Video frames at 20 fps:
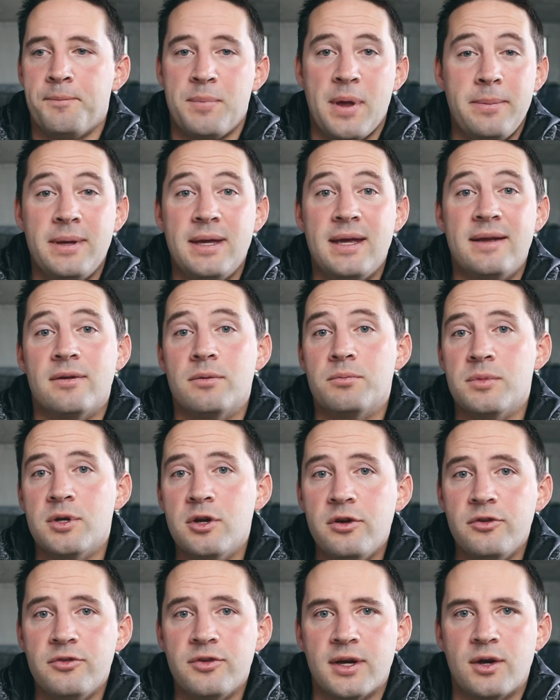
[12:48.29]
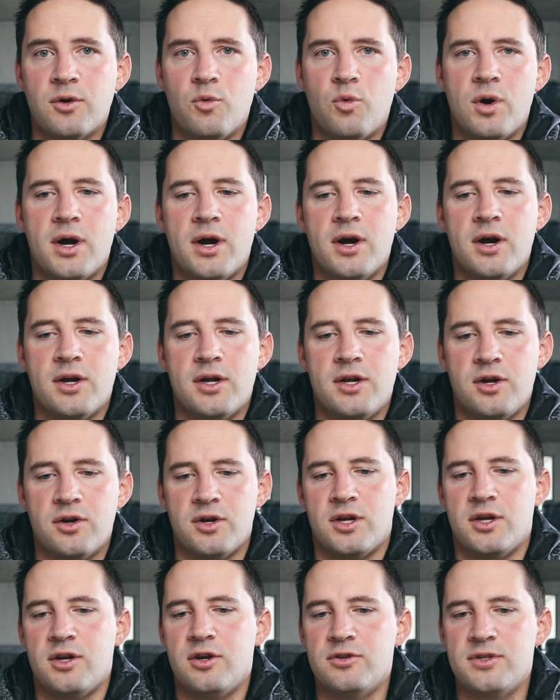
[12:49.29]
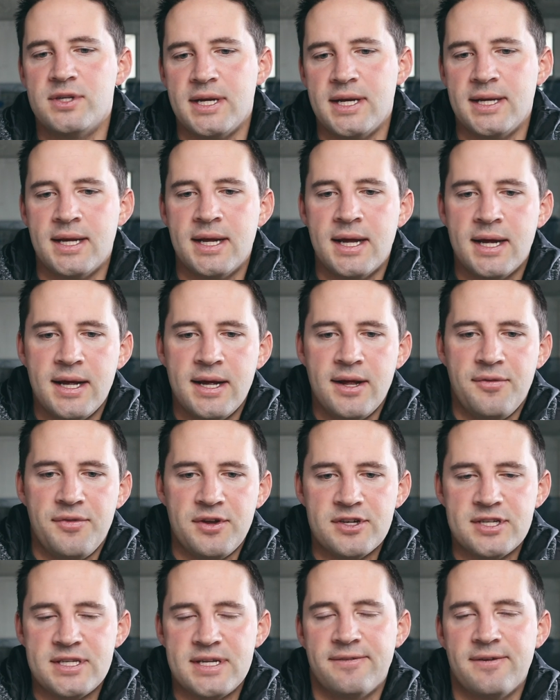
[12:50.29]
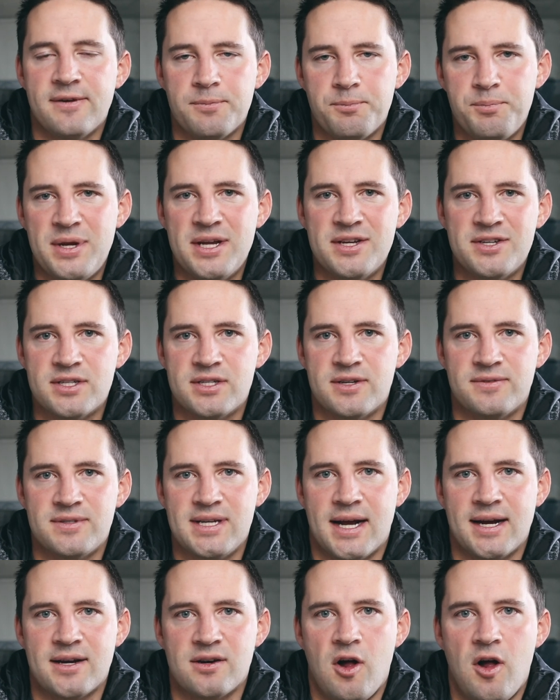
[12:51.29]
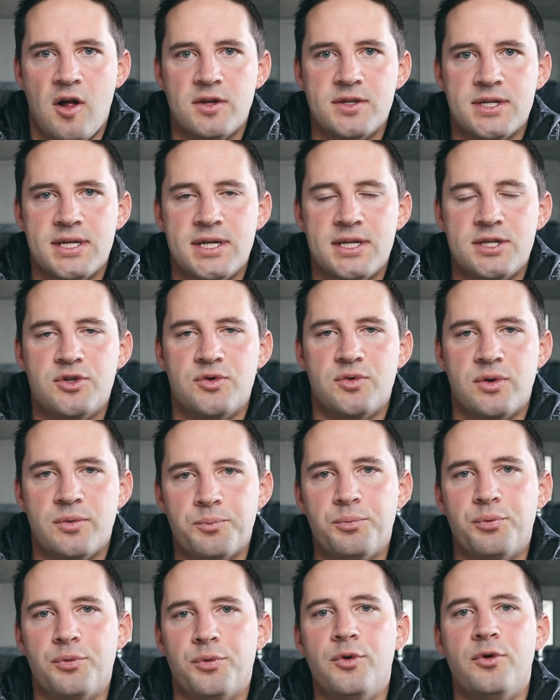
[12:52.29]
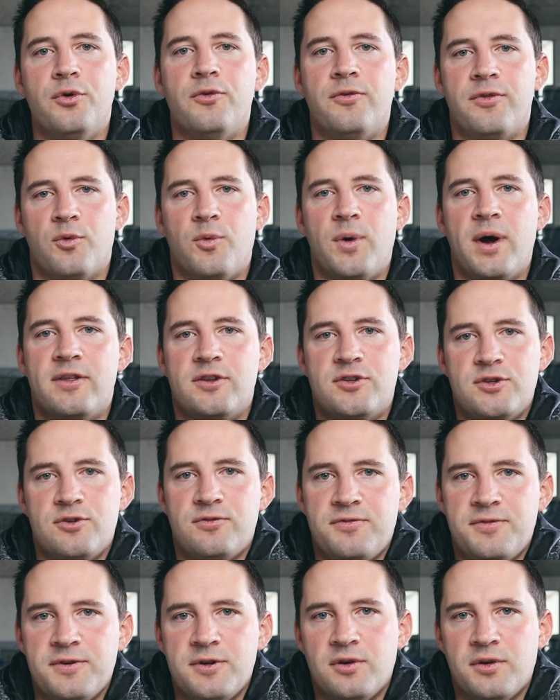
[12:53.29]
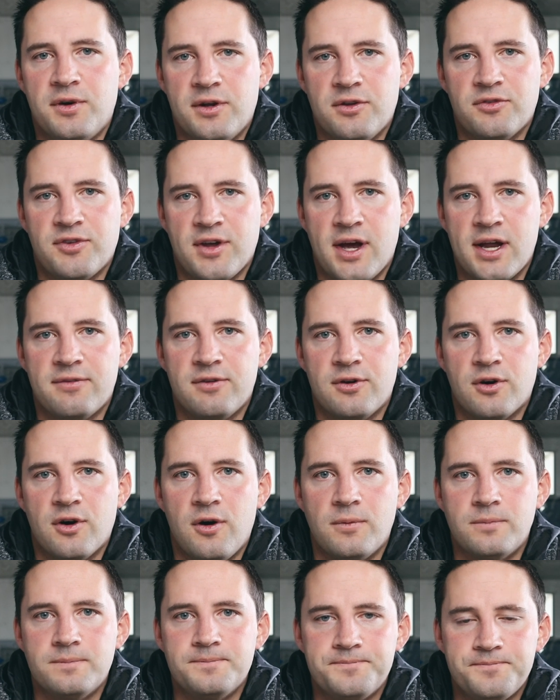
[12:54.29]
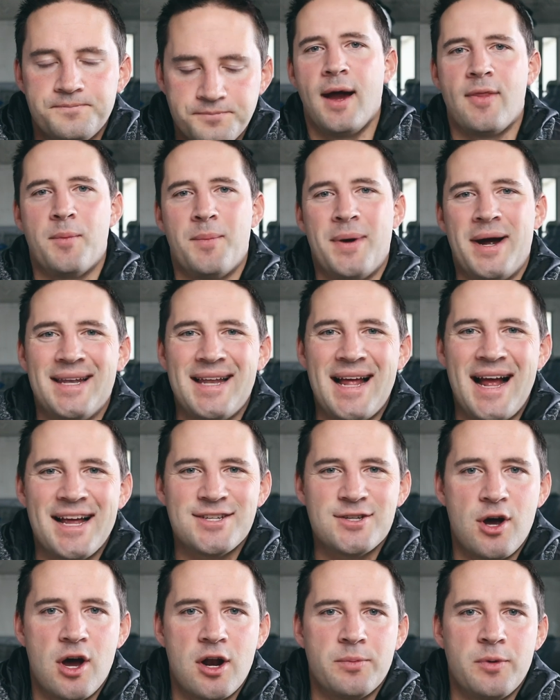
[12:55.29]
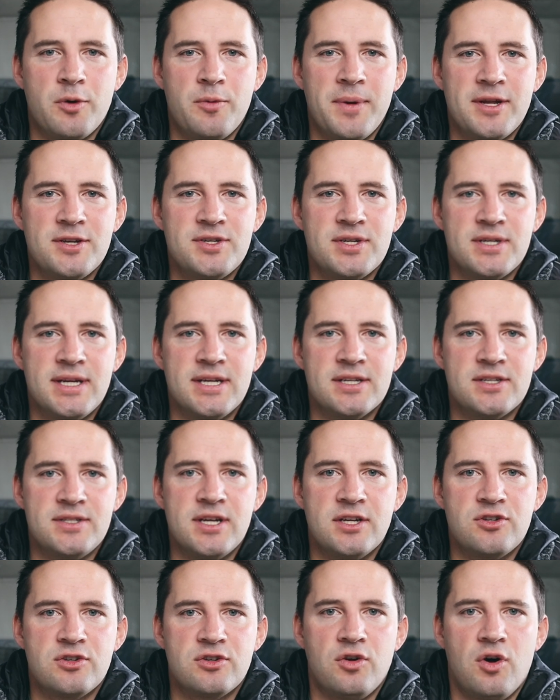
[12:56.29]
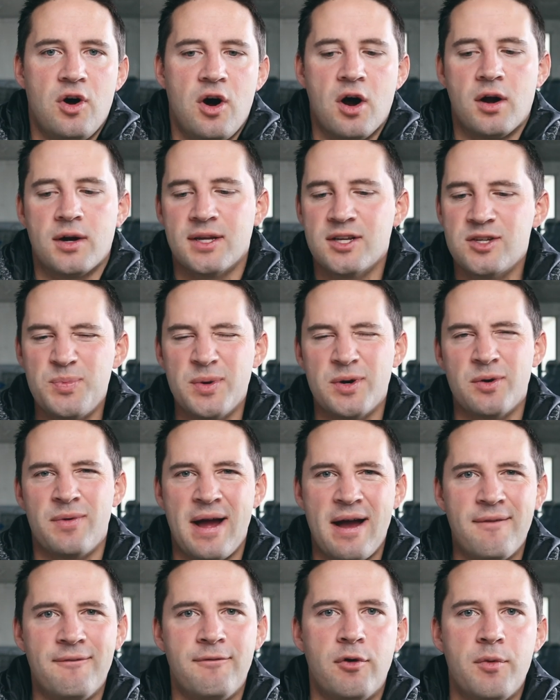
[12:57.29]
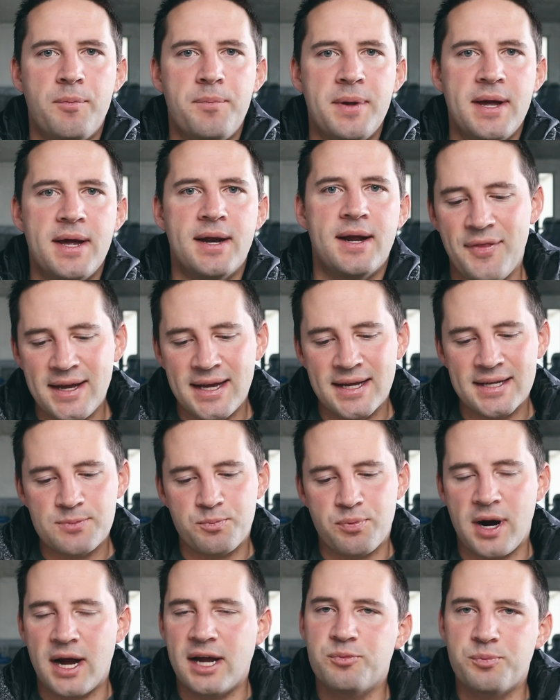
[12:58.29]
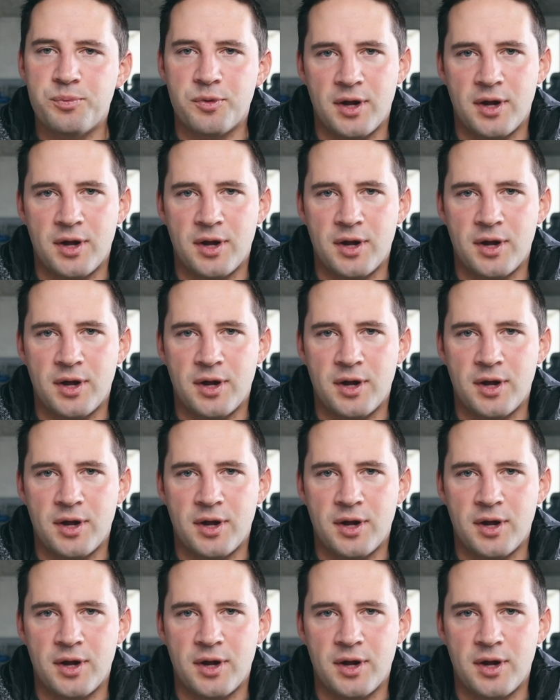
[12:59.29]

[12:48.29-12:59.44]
maybe even music, where you're using these different pieces of technology to improve the way that you feel inside of your home. And then my last honorable mention is digital art. This has been around for a bit. I think it's price